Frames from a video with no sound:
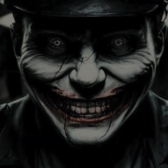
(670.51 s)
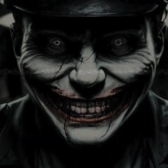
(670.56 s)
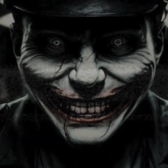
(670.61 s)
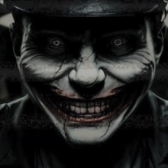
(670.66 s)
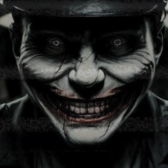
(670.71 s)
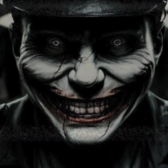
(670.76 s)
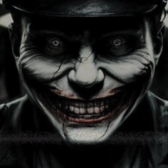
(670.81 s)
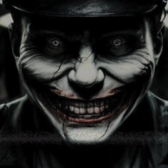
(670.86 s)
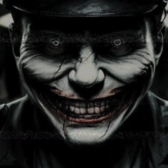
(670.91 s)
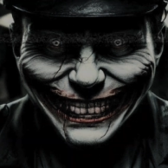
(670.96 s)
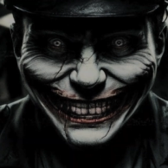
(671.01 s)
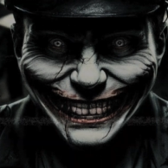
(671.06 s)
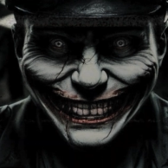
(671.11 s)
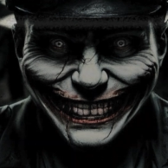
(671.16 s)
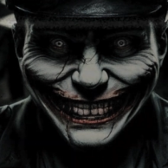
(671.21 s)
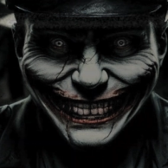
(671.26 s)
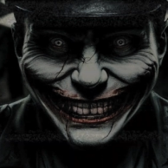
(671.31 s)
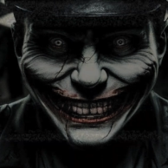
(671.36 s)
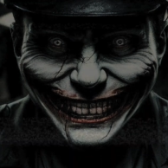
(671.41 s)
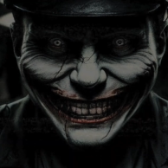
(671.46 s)
I began to
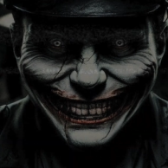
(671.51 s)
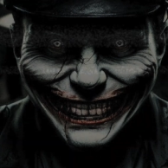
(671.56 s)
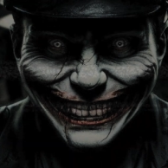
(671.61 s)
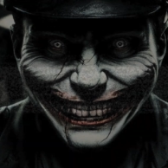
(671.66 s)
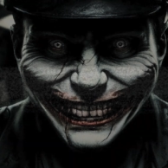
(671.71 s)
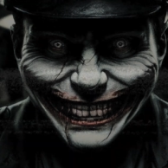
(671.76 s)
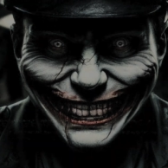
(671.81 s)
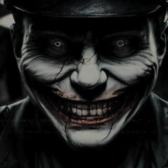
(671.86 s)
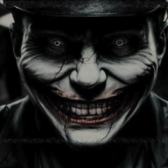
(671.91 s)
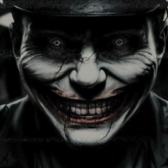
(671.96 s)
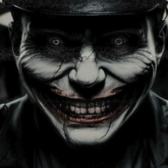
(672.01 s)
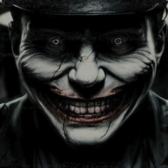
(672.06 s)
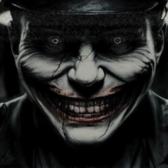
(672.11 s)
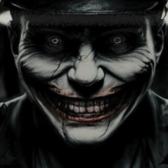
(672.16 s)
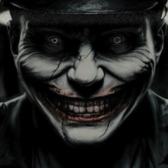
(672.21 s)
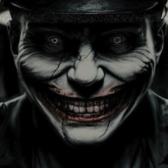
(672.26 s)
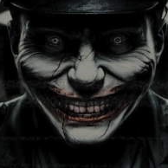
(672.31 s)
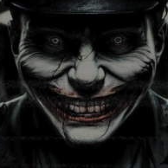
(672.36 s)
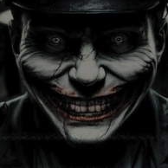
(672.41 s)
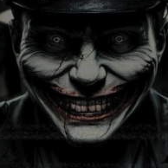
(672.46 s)
move forward again,
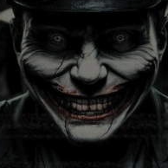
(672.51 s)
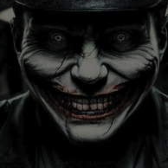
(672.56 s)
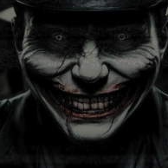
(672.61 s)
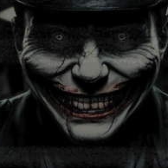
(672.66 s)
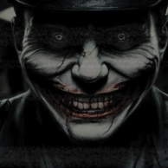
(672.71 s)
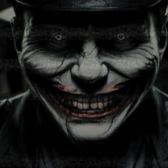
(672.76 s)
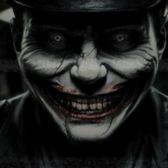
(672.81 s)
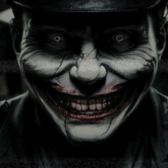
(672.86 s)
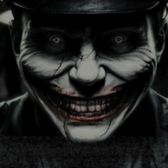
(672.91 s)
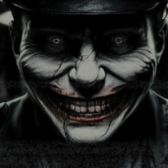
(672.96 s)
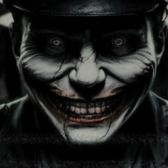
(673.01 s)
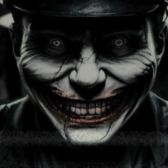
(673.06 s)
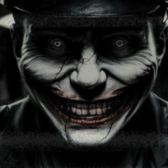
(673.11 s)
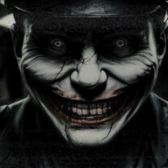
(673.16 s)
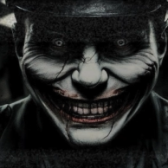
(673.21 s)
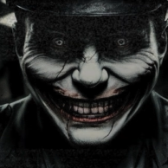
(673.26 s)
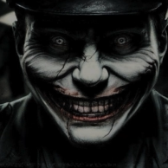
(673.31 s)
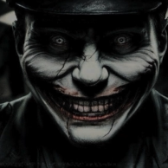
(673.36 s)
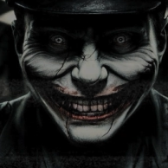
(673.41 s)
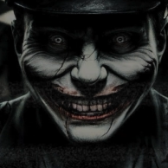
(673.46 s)
my boots
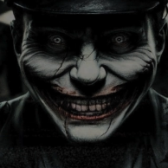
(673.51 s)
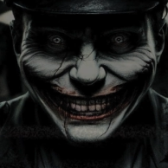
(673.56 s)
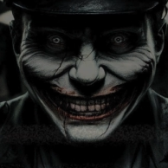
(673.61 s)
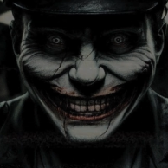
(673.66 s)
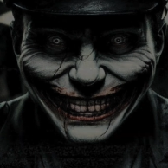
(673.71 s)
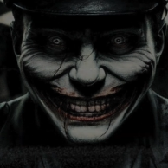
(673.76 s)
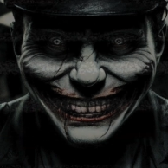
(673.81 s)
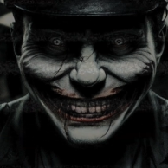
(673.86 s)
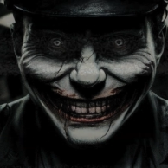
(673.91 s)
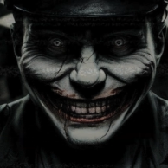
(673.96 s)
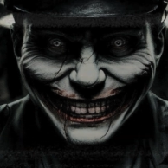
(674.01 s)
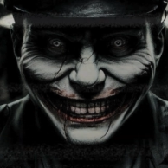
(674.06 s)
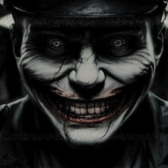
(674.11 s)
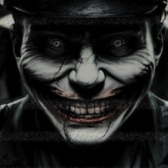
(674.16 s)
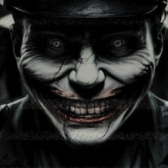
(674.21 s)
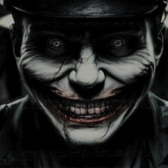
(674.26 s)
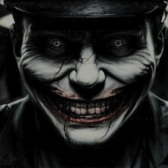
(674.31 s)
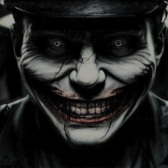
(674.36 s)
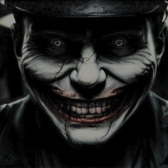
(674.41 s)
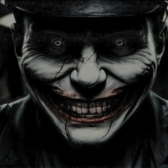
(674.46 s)
clapping on the floor.
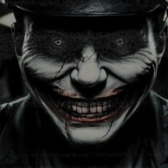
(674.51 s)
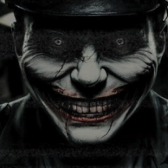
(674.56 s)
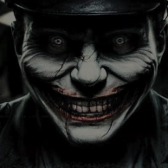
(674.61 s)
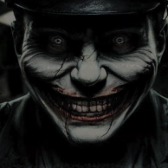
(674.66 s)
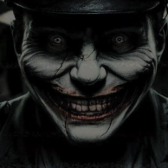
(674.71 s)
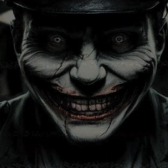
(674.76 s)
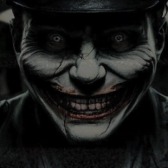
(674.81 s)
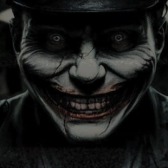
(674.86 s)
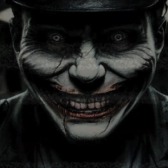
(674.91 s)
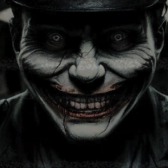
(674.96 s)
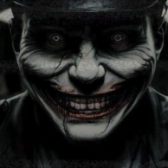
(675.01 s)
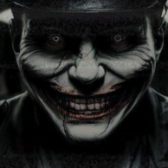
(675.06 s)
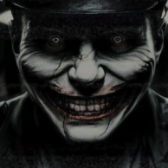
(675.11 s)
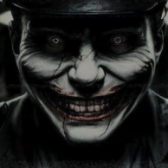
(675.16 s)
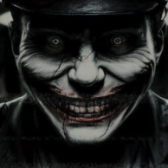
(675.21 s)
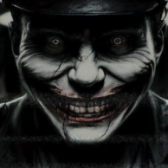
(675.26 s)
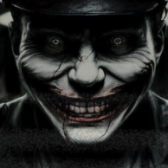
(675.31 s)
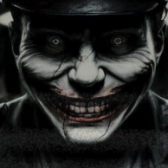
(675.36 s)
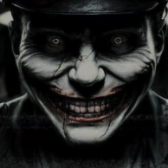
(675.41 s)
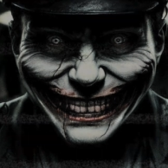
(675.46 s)

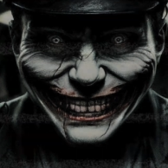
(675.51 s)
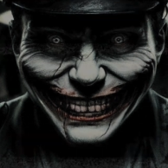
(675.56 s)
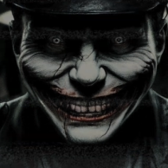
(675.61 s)
Scrape.